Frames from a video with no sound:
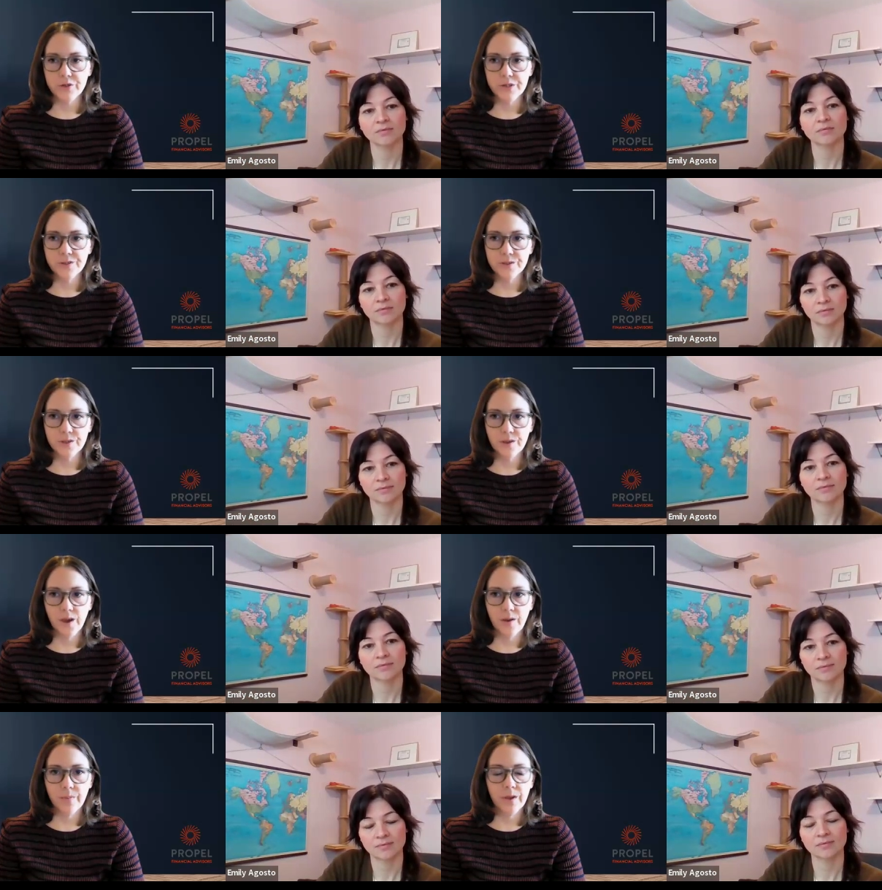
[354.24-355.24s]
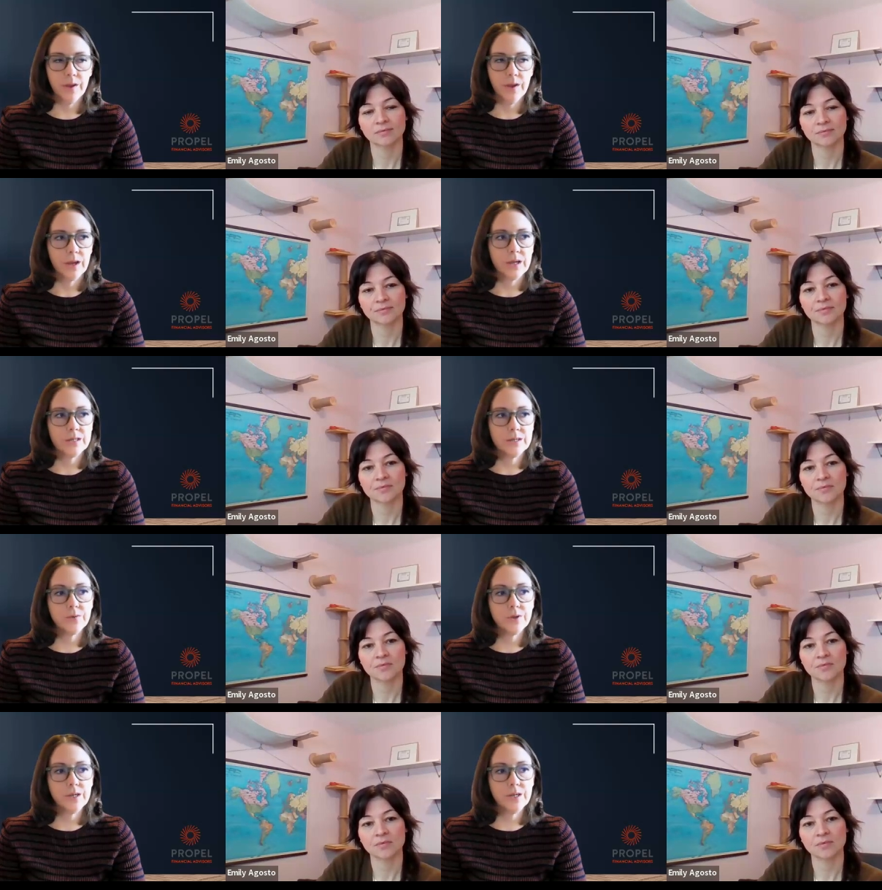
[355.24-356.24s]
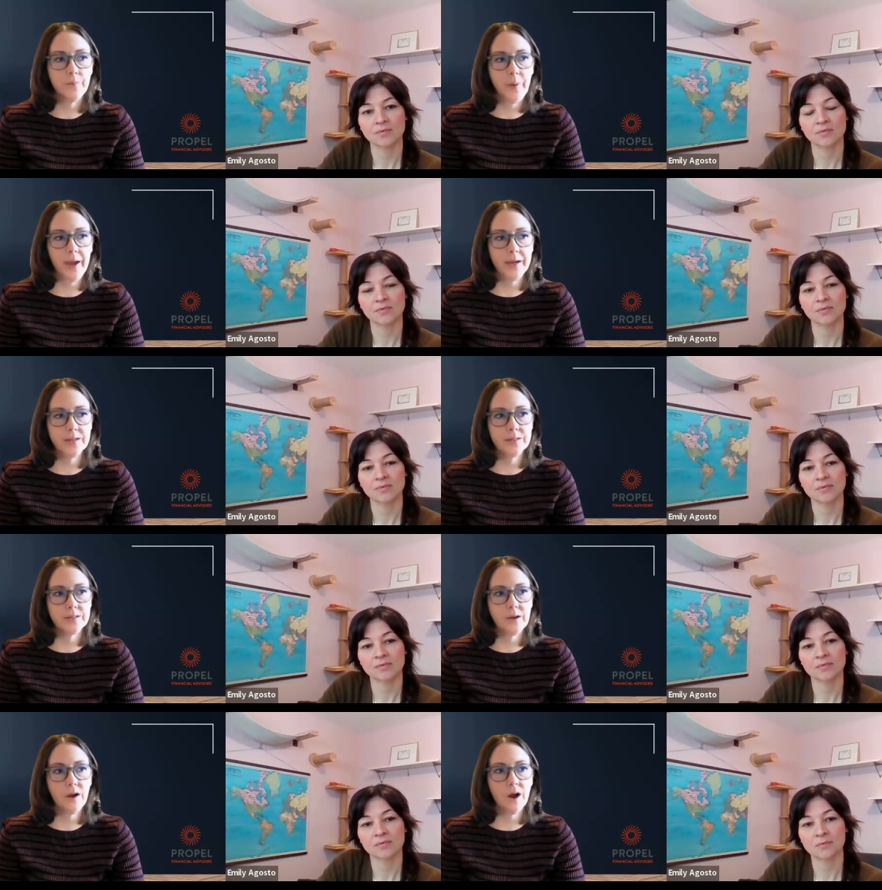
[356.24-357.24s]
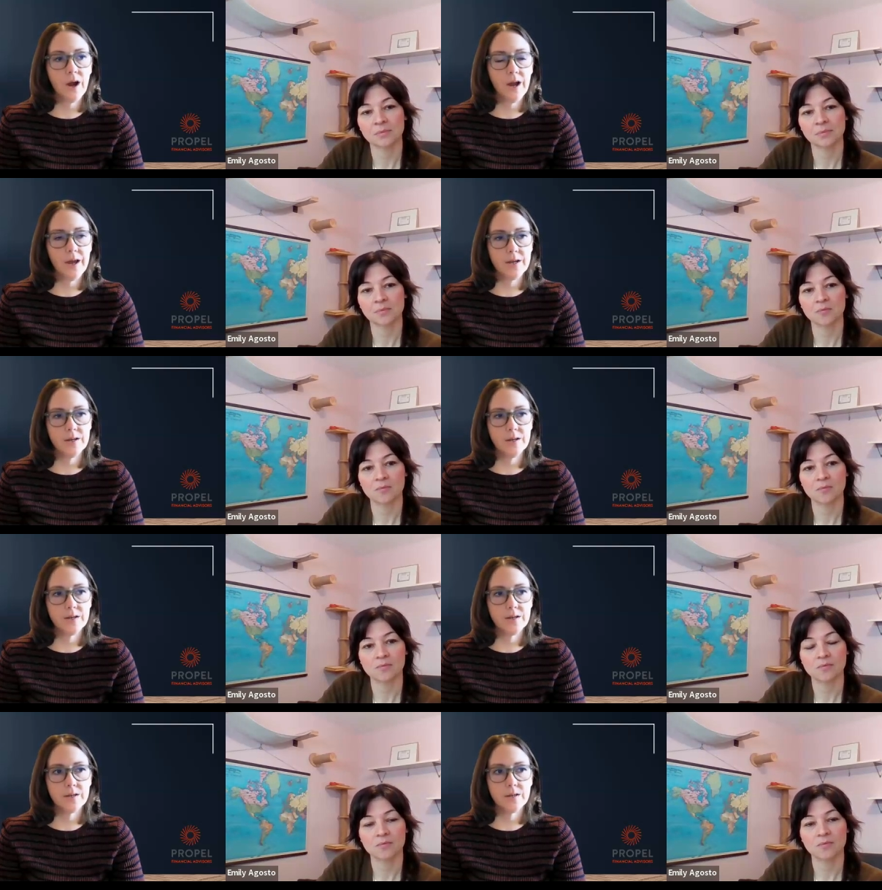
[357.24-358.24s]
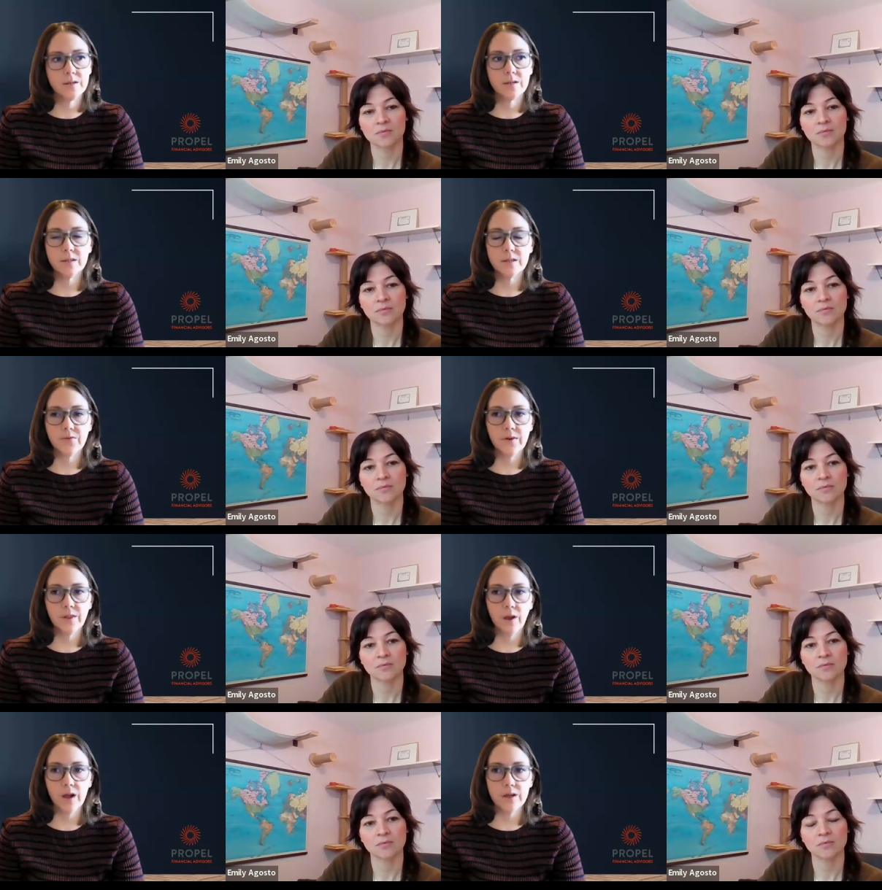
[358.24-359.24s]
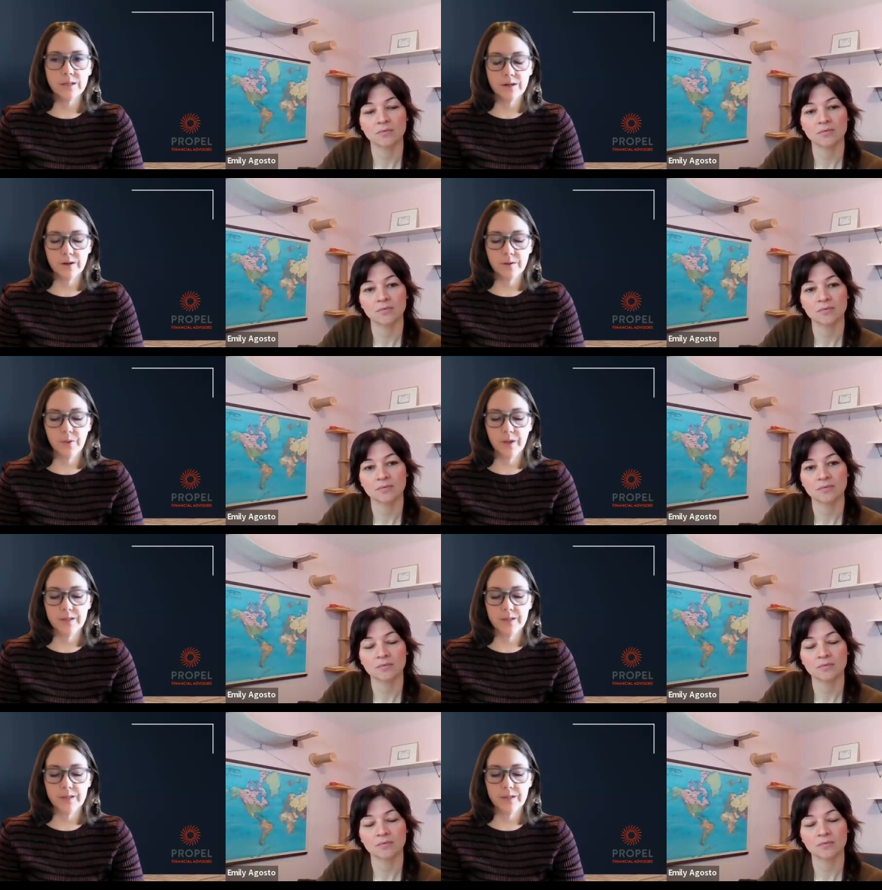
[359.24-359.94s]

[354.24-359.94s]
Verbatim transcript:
Speaker 1: questions. Um, because it really depends on different laws that